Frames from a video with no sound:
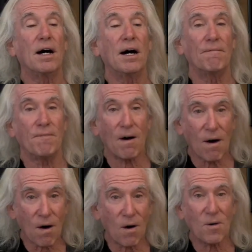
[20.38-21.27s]
Of
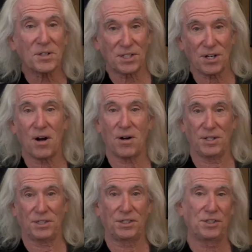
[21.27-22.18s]
all
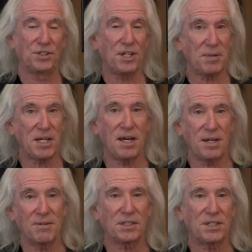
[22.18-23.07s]
guitarists, Jimi
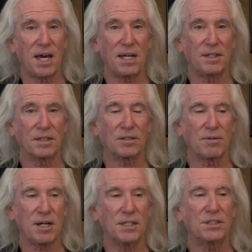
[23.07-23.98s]
Hendrix had the
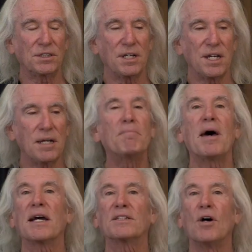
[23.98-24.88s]
greatest
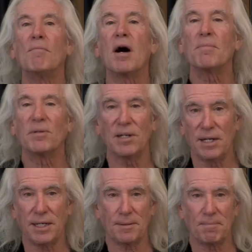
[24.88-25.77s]
impact on my
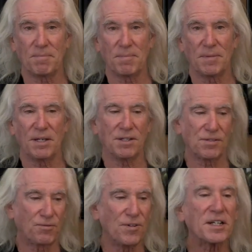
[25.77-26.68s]
playing. His
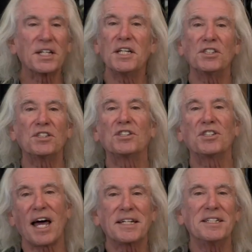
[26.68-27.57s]
funky
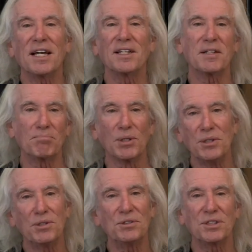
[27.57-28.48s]
psychedelic
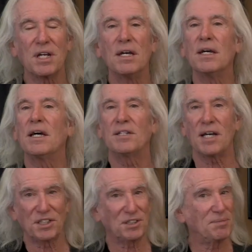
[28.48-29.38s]
blues
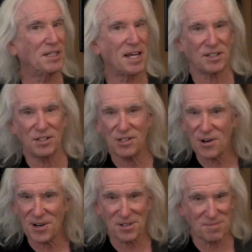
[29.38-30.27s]
touches me like
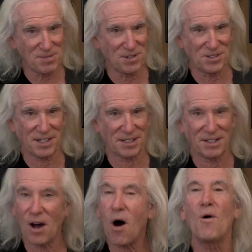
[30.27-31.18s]
no other music,
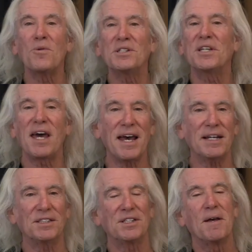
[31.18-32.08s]
and it always
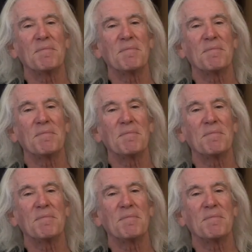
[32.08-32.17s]
has.